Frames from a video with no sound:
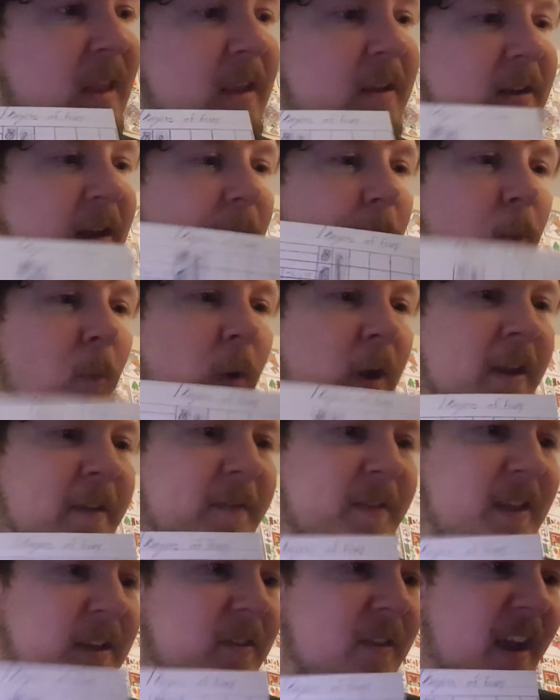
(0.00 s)
Now, one
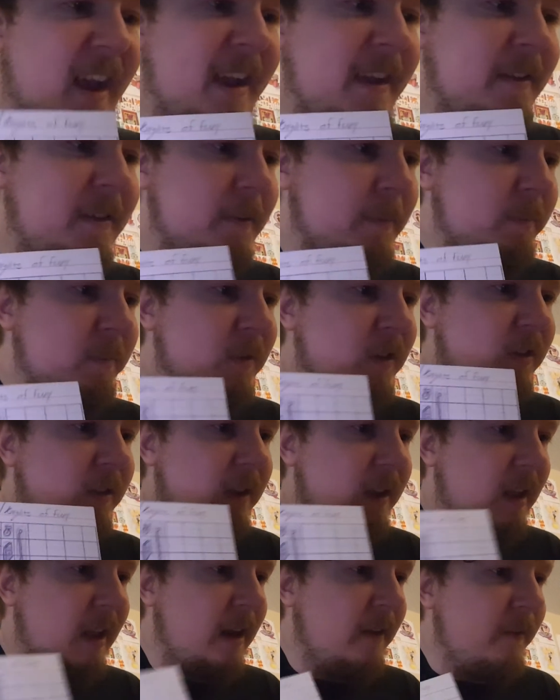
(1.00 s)
of these items,
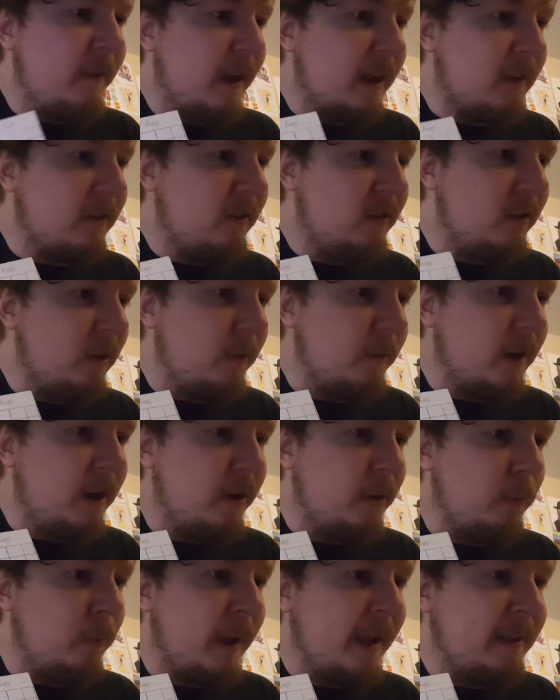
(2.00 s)
and if I could see over
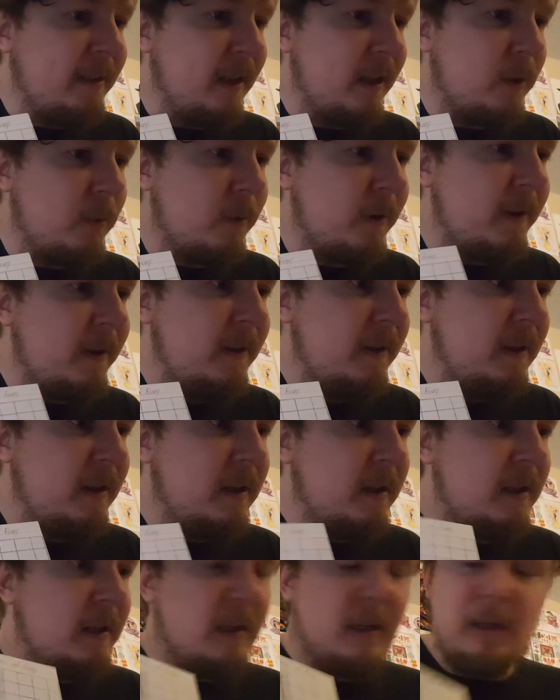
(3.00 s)
here, red liquid,
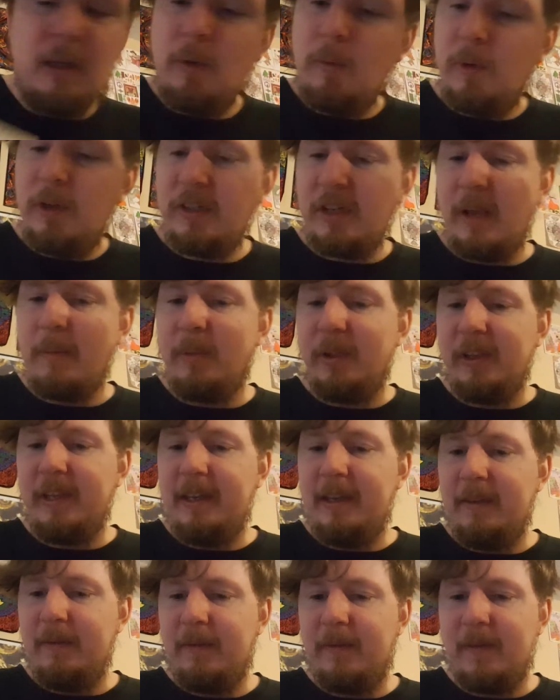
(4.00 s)
which I
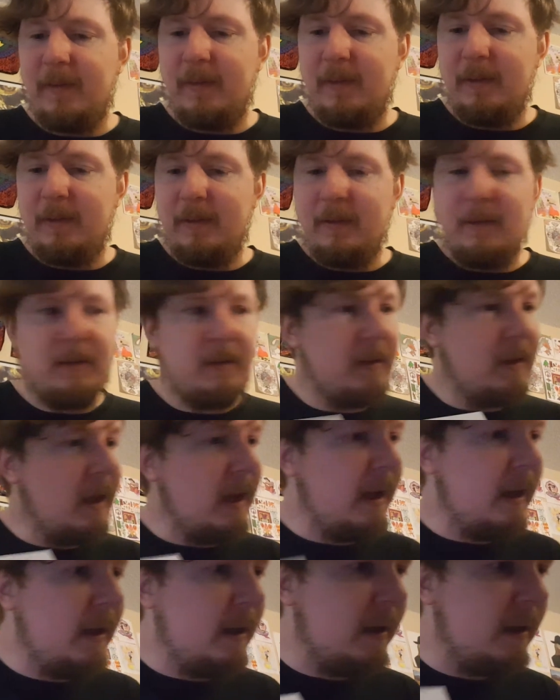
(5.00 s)
believe
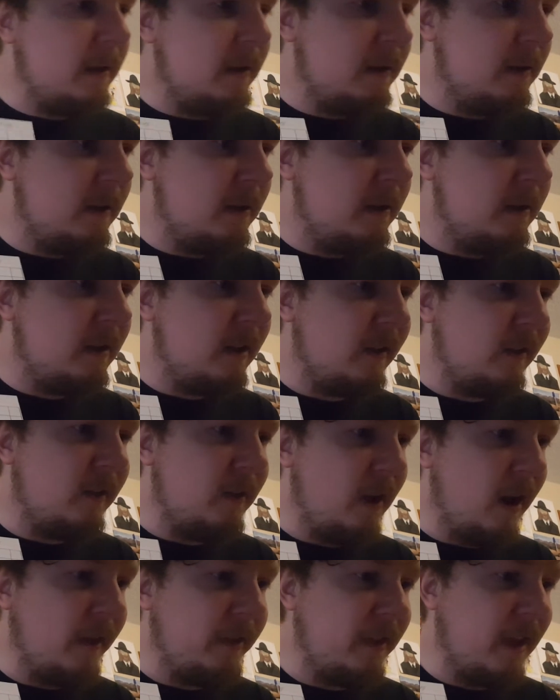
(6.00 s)
is
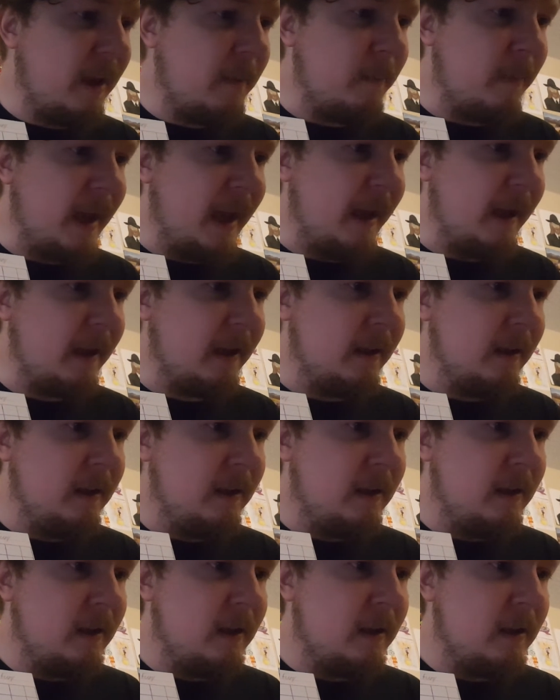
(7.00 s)
not that bag.
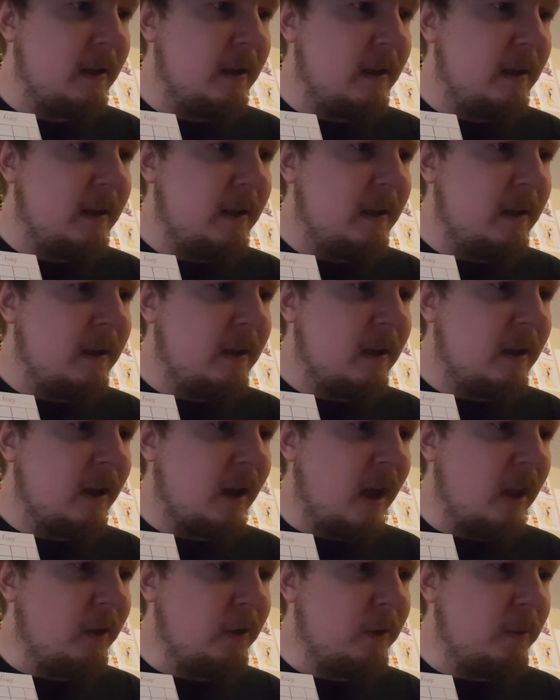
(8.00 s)

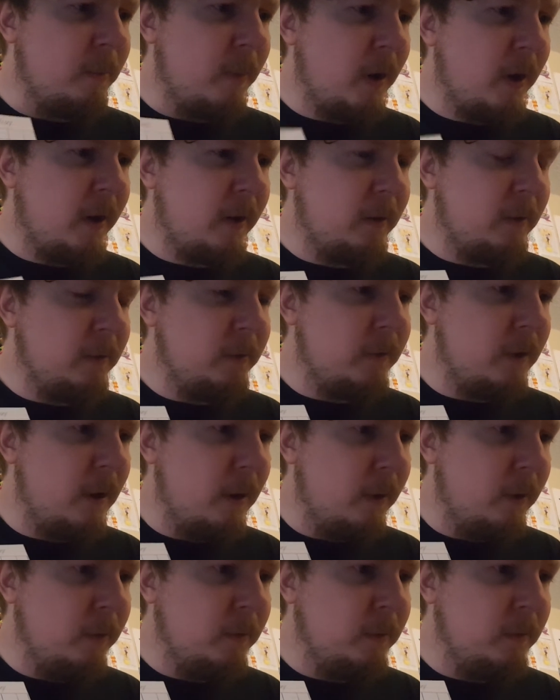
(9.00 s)
Colored bottle,
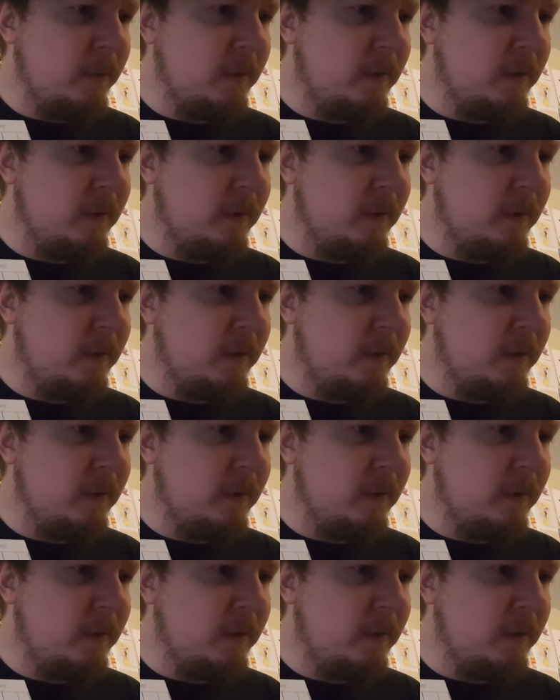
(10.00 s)
no.